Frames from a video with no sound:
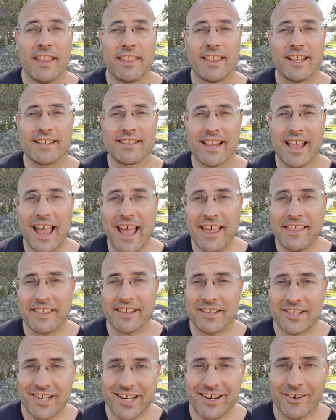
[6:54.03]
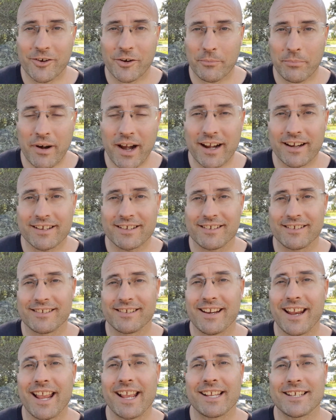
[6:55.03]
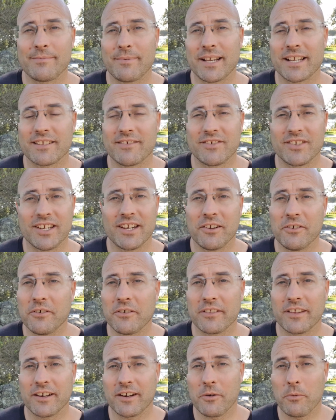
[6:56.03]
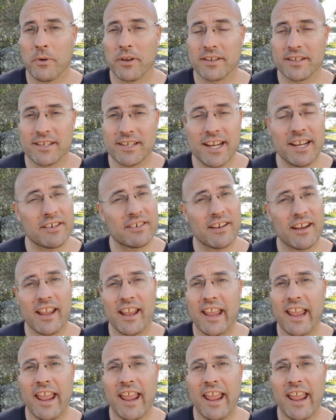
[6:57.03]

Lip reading: there's other Qigong practices and aspects of Qigong that I want to teach,